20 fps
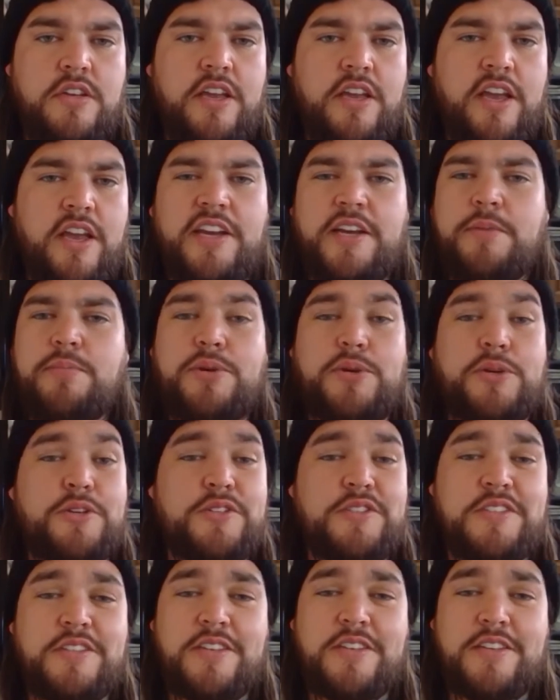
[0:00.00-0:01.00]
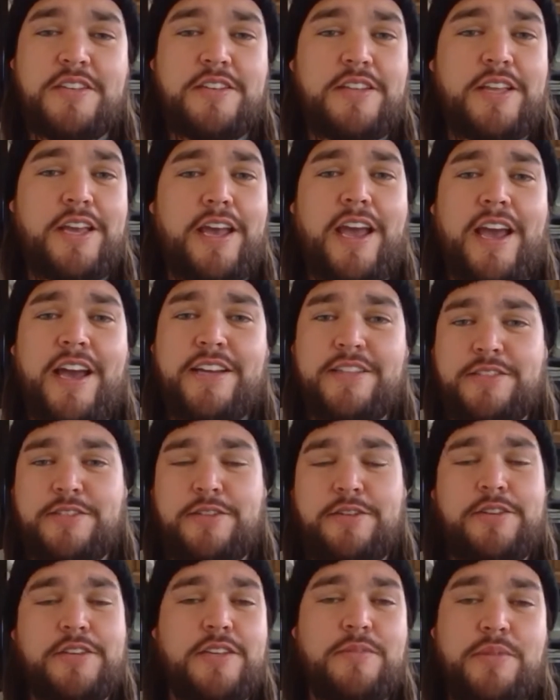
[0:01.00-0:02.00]
any person that has
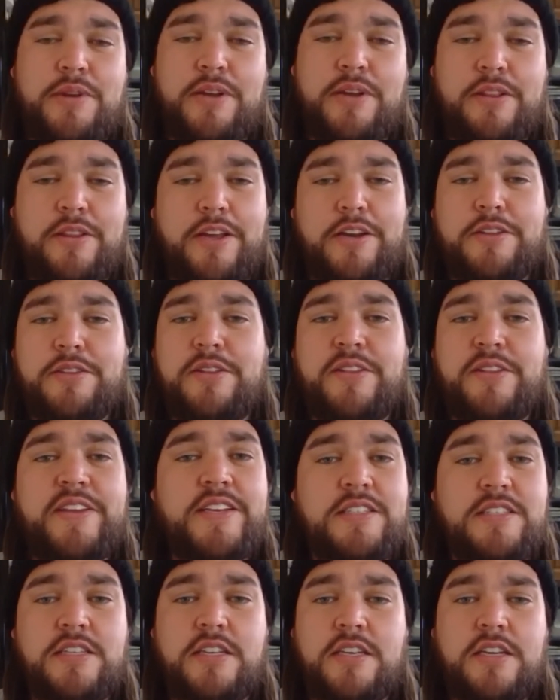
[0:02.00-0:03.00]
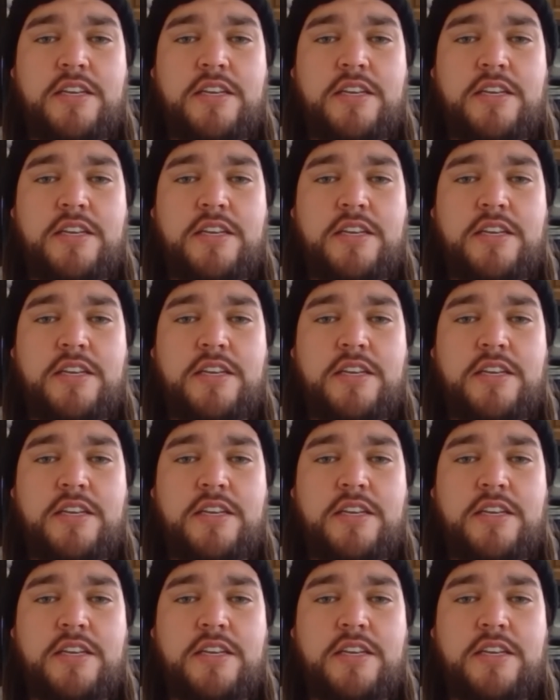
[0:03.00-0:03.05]
their email out on the list.